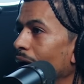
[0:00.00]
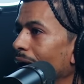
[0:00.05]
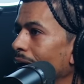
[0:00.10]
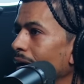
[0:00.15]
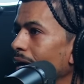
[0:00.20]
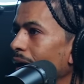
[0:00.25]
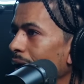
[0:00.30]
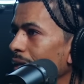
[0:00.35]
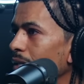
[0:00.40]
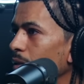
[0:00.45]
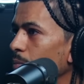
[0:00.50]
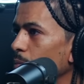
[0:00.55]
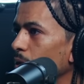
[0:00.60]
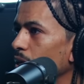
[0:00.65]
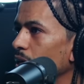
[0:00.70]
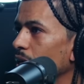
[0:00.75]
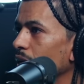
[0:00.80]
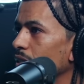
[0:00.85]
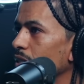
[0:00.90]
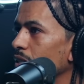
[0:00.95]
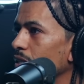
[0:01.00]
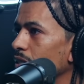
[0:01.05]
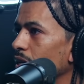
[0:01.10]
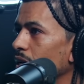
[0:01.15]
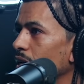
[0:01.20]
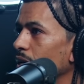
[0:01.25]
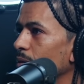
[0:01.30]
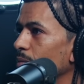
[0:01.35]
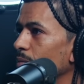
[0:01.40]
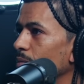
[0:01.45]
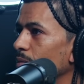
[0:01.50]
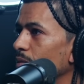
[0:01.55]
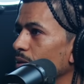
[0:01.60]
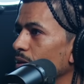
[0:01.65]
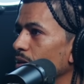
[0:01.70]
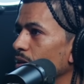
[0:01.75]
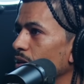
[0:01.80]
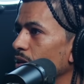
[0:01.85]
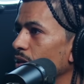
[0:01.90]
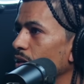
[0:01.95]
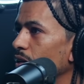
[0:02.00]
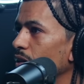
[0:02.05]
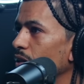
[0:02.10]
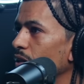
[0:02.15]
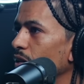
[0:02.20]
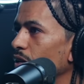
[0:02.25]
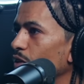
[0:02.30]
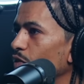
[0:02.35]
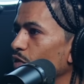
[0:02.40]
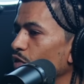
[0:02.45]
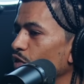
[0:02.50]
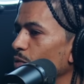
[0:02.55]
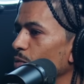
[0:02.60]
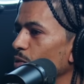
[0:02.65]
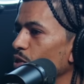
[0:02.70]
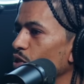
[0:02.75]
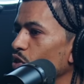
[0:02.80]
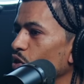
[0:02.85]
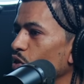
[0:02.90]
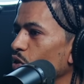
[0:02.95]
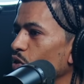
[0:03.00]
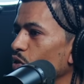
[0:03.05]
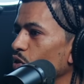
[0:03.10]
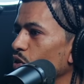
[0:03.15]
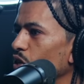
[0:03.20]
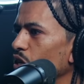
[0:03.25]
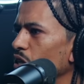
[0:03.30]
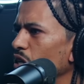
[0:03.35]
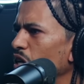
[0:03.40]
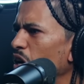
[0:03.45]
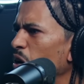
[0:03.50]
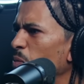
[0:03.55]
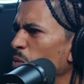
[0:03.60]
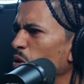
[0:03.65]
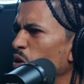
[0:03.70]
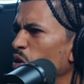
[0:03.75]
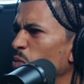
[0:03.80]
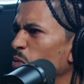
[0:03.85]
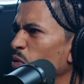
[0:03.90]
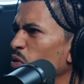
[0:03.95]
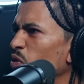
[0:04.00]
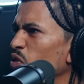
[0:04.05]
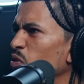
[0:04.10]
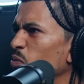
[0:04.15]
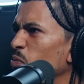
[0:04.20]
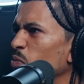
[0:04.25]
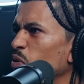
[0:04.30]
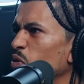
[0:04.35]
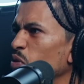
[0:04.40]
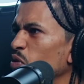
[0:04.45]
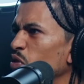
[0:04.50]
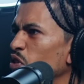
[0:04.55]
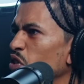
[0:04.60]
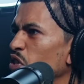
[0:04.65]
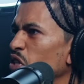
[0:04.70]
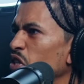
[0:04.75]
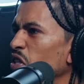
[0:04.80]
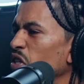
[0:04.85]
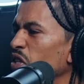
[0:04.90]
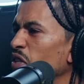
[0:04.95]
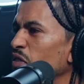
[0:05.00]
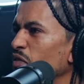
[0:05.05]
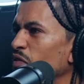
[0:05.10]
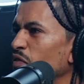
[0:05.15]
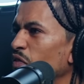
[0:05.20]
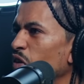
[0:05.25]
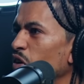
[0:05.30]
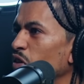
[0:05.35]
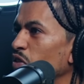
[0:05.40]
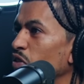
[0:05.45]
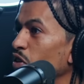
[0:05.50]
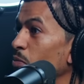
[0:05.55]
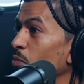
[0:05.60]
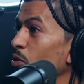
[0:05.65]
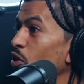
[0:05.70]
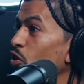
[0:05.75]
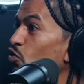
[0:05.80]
I ain't had the money at the time. You feel me? So he come home on his bullshit. He fucked up.